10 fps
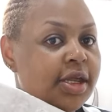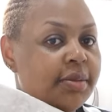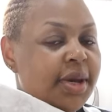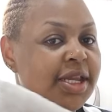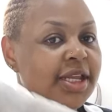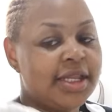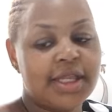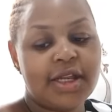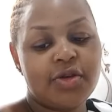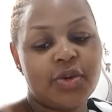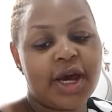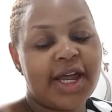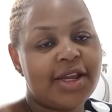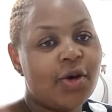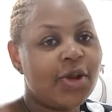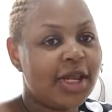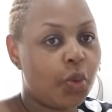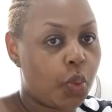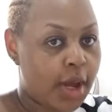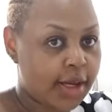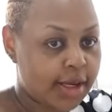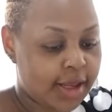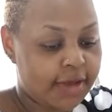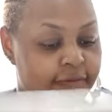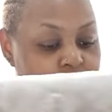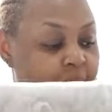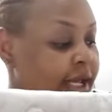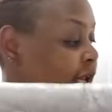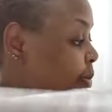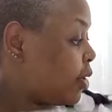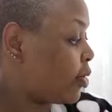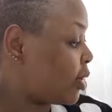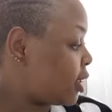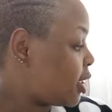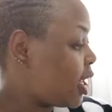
but i decided to add only one heavy blanket because